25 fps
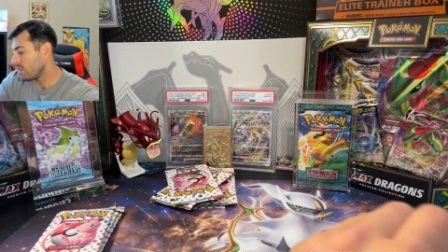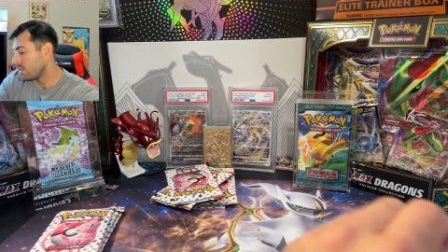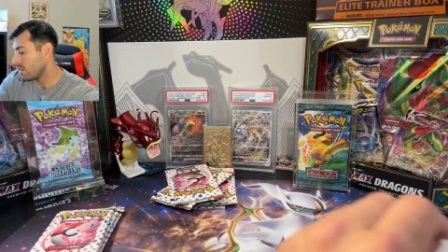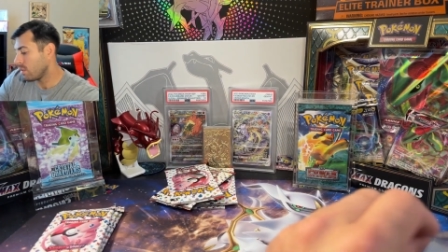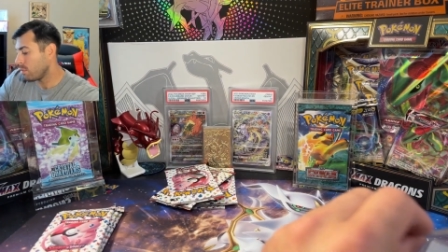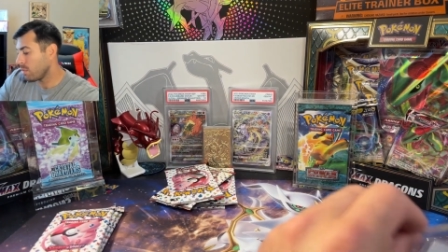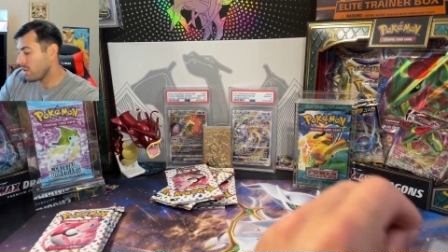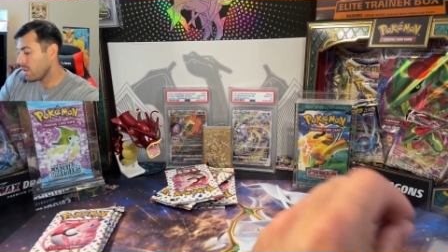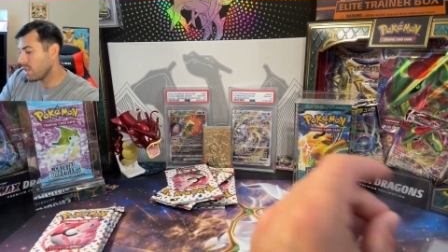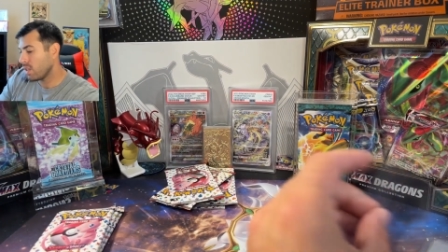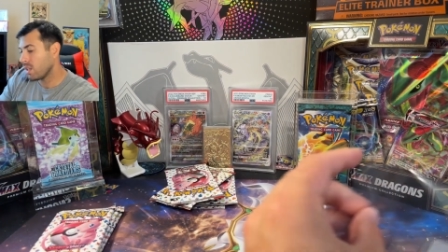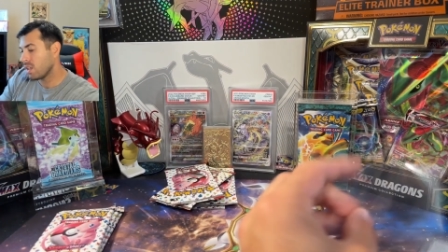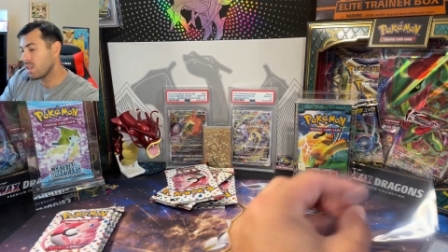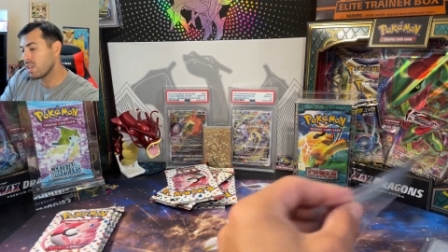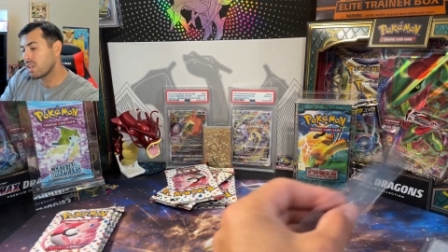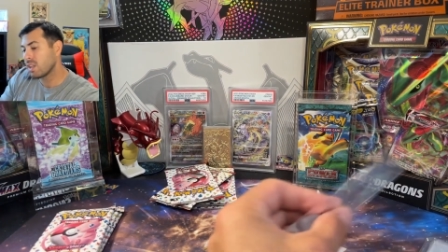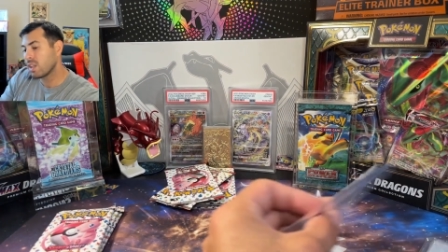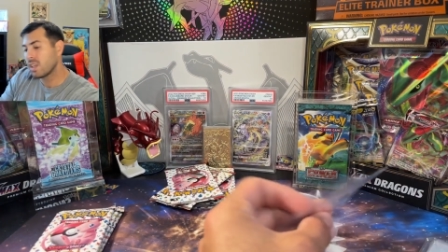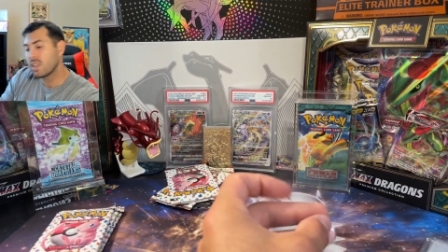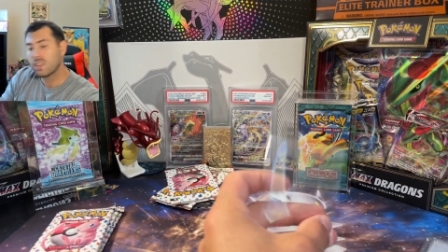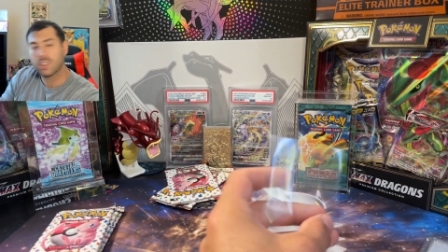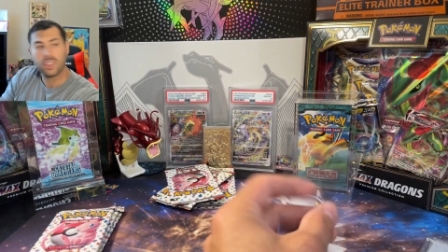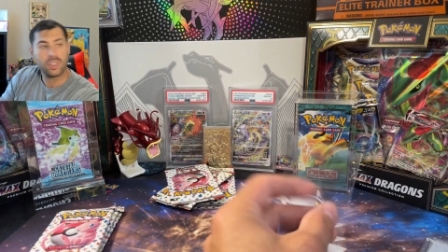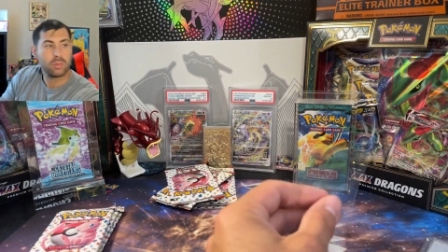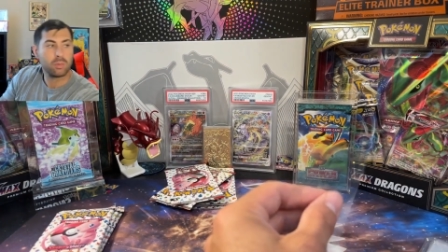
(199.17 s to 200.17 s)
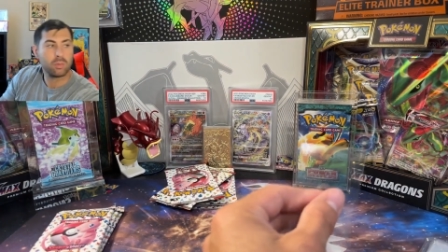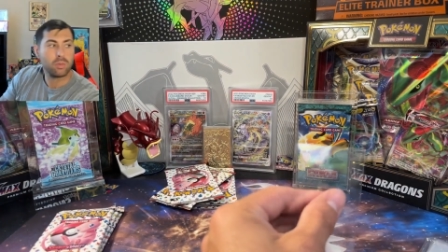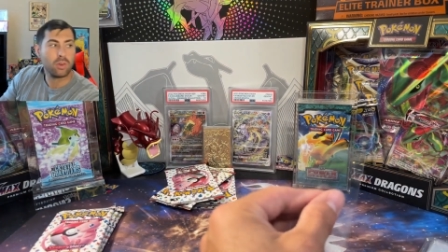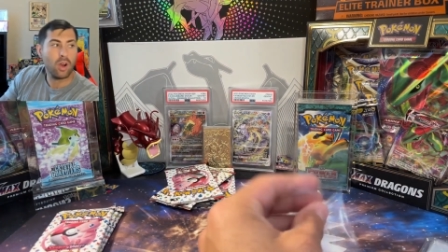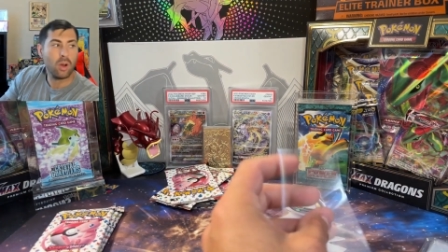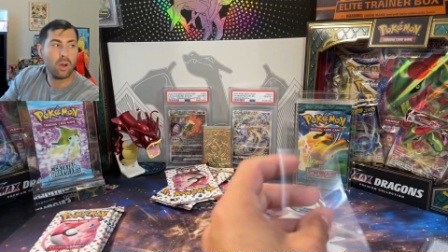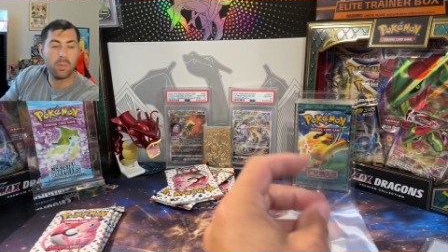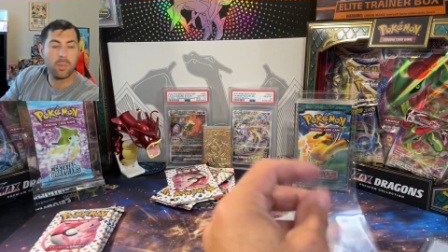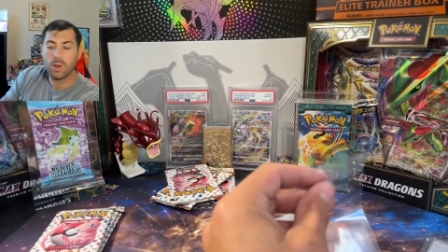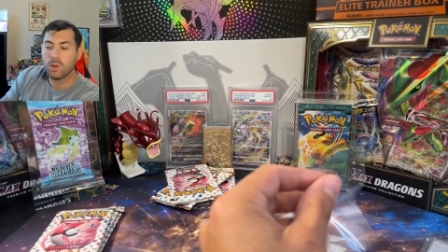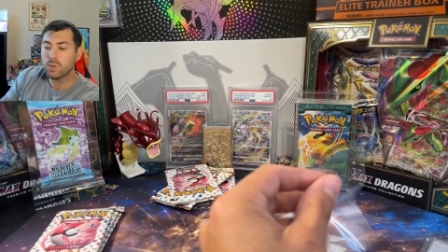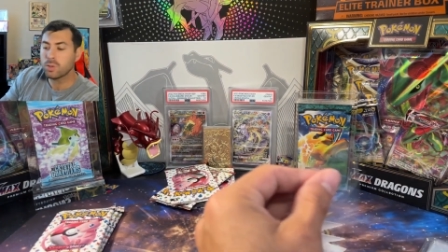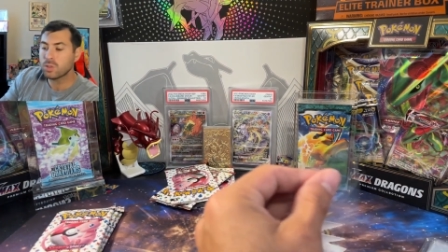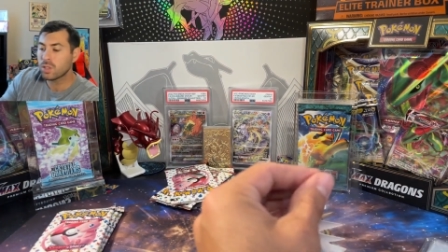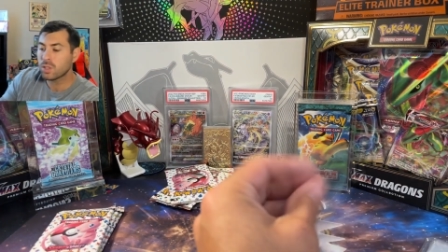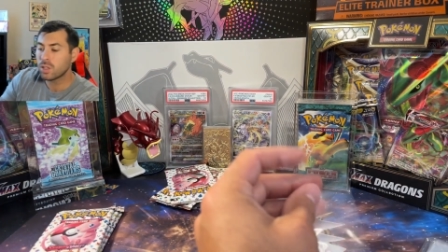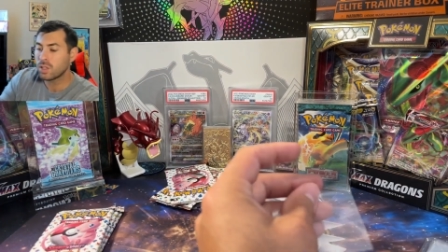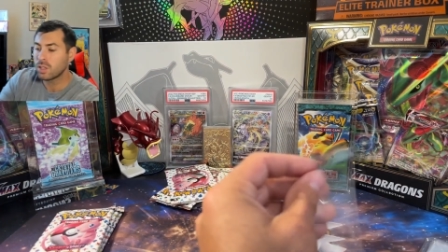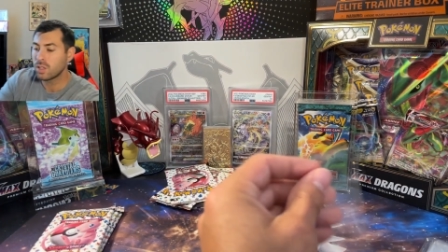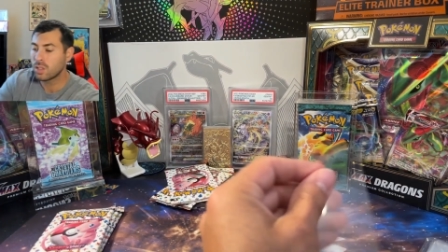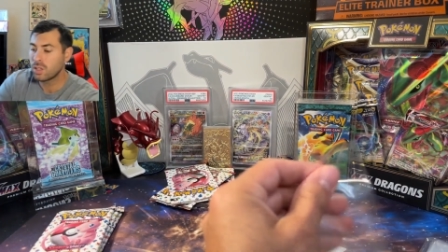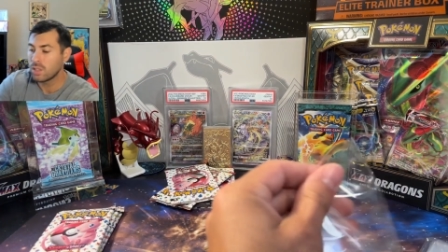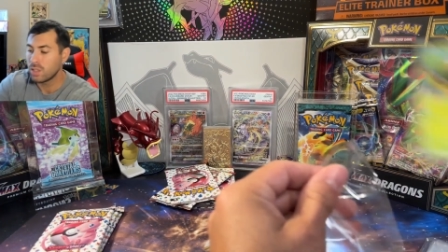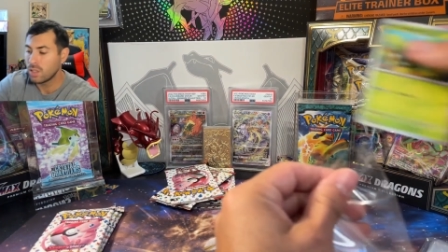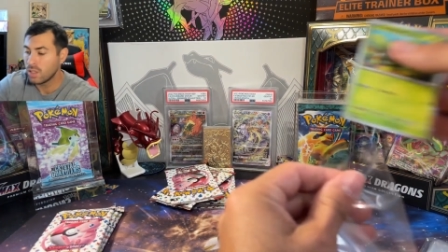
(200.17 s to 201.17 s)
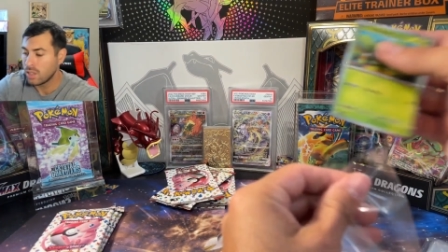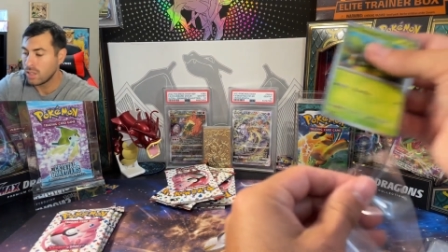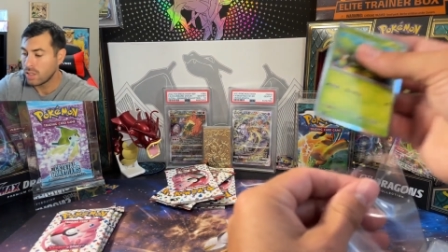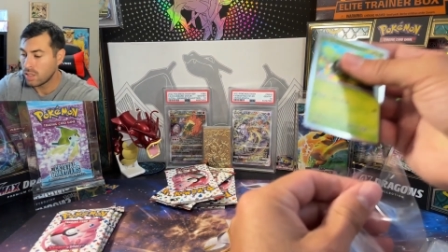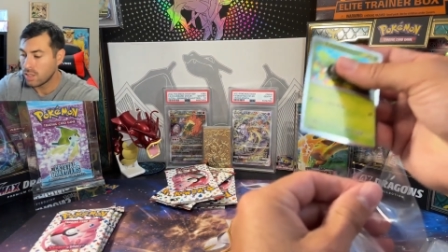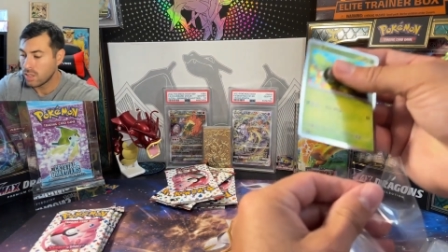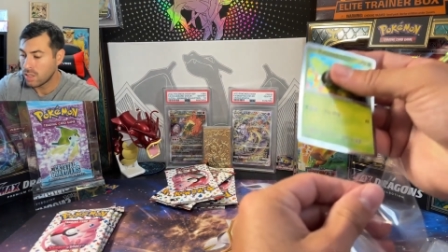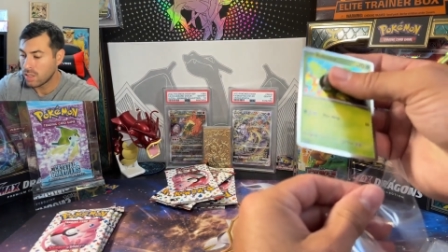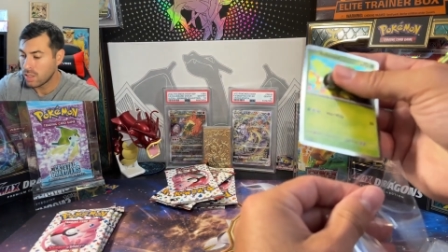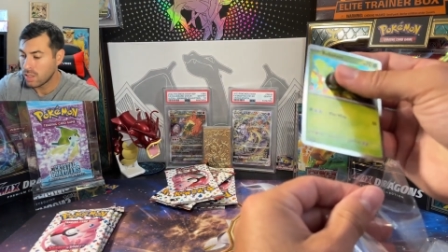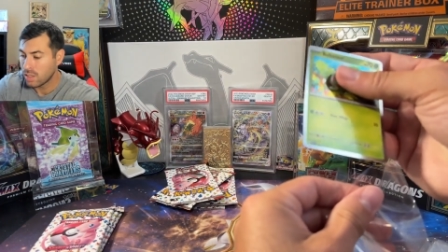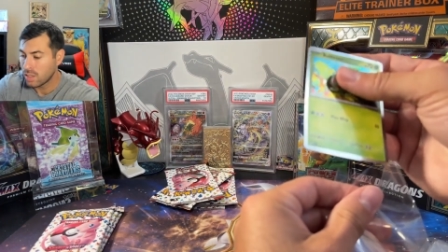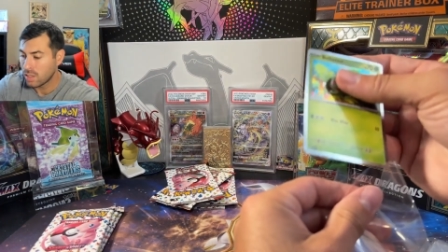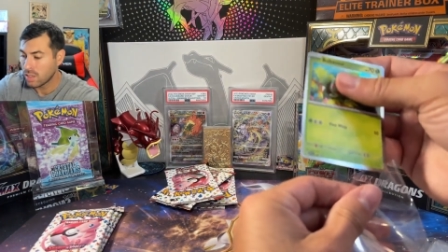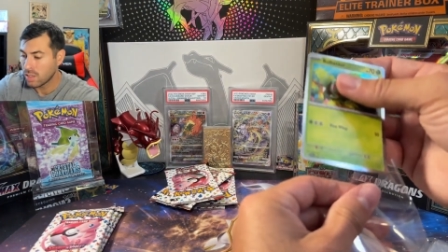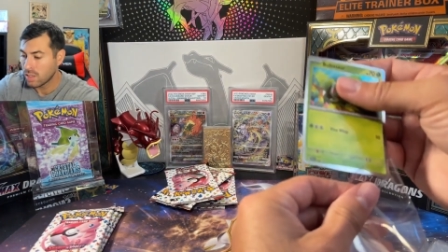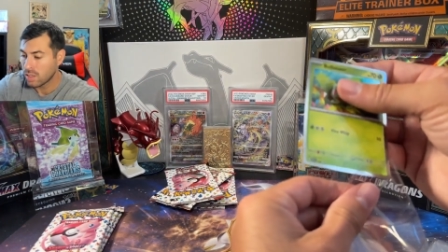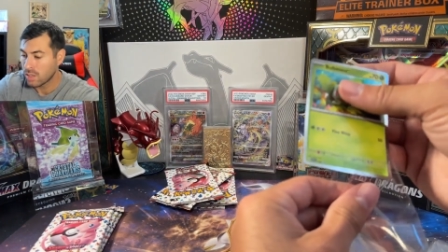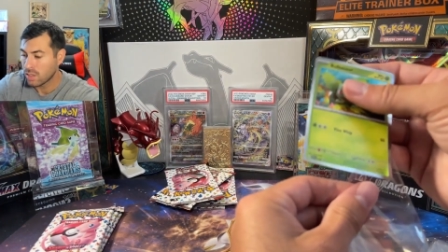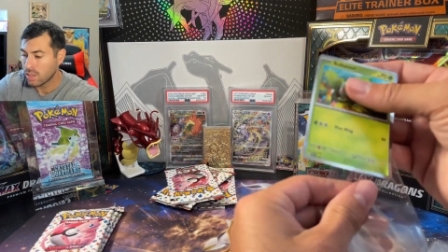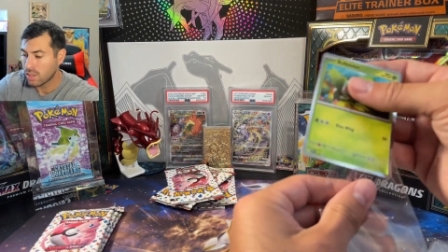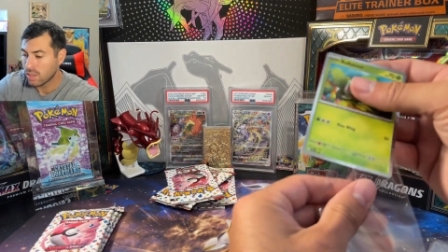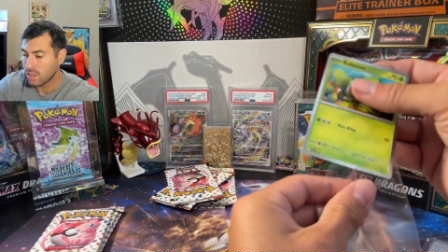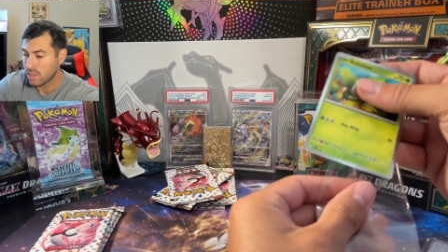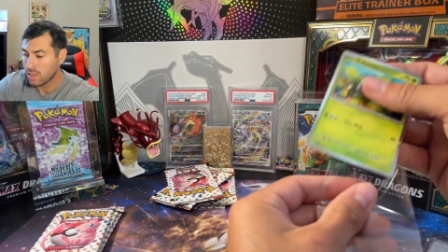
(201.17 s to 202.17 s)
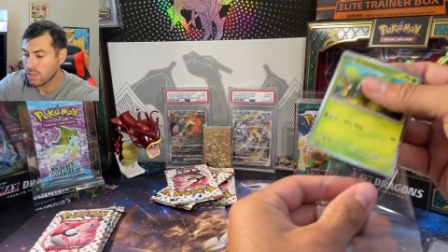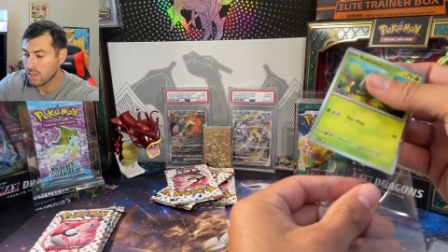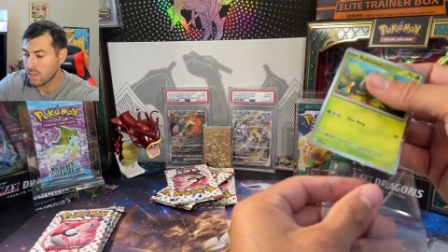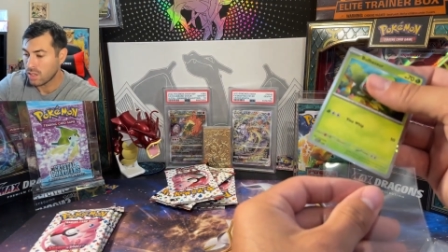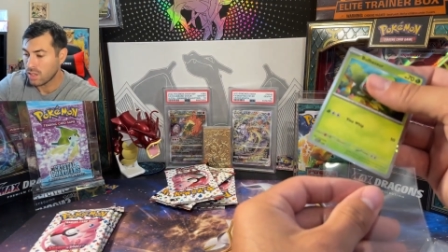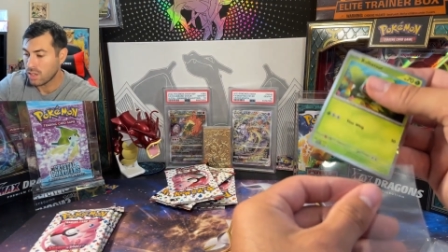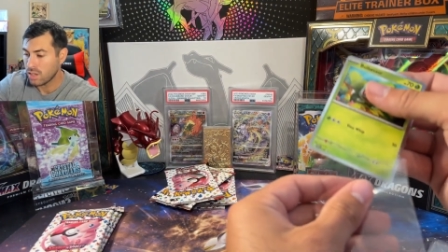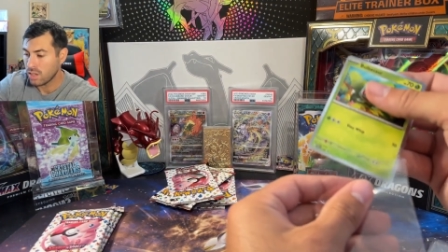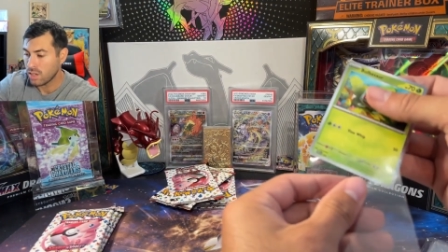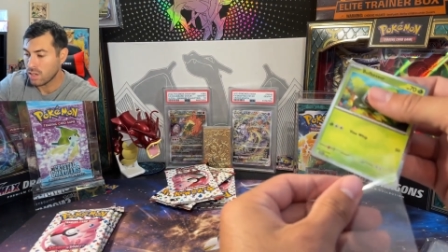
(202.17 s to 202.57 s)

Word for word: Let me get these promos in